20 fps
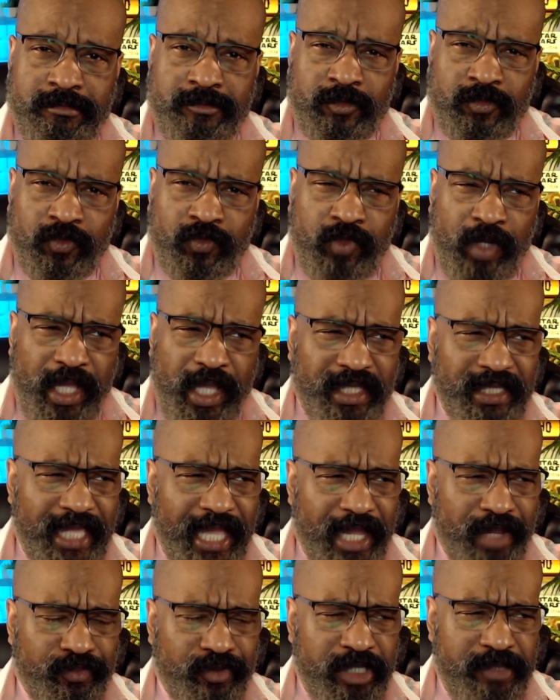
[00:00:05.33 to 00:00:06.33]
Well, I
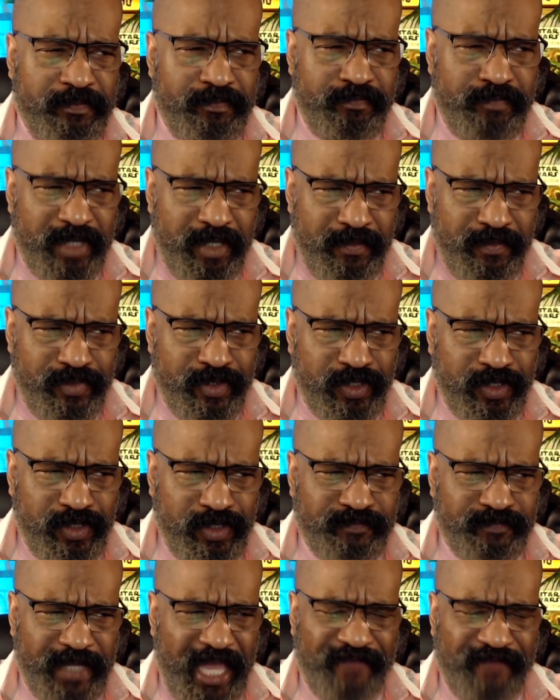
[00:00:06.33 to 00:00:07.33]

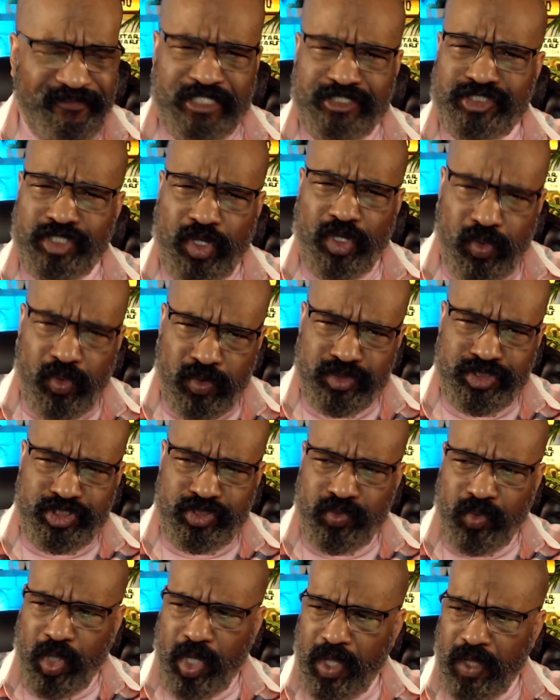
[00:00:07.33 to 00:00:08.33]
remember having told
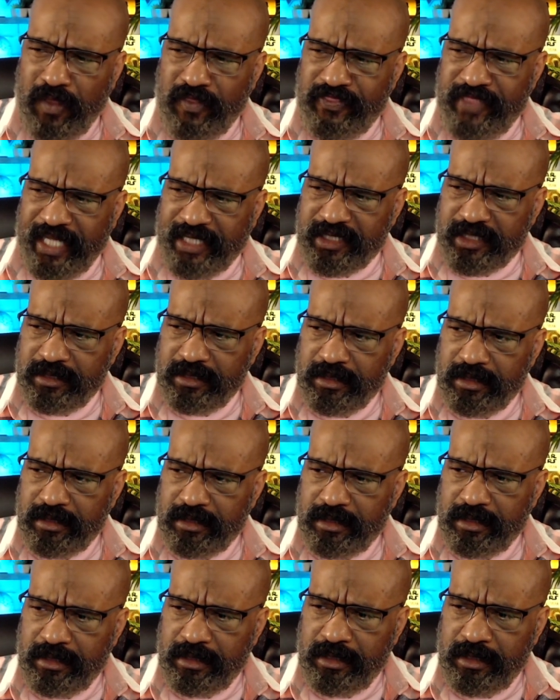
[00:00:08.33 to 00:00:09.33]
you all that
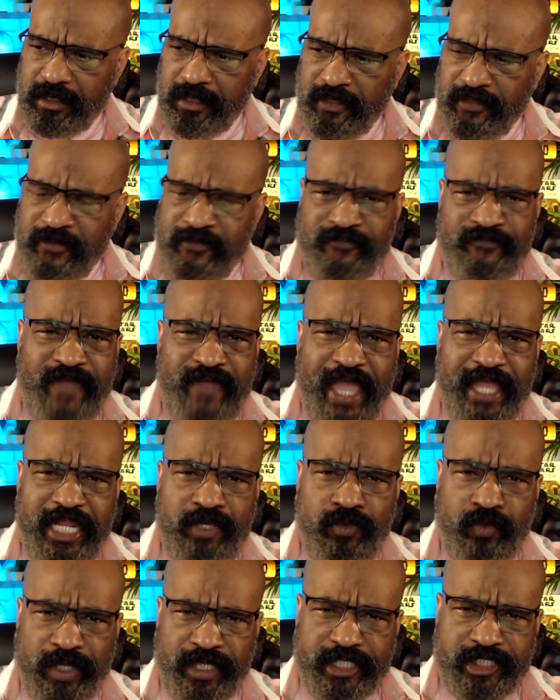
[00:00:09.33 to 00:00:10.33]
Fani
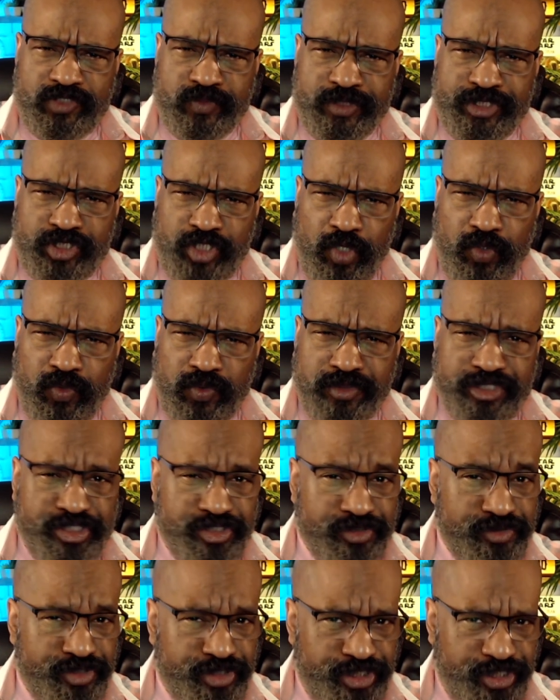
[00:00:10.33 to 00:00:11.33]
Willis was told
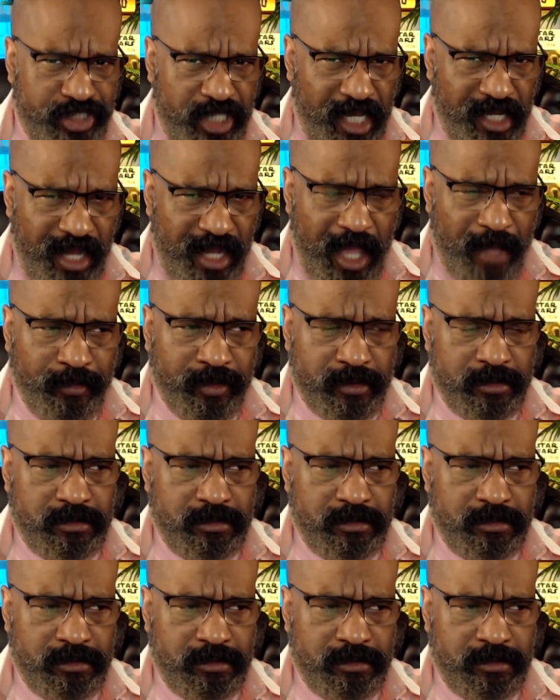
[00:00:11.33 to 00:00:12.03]
to shut up.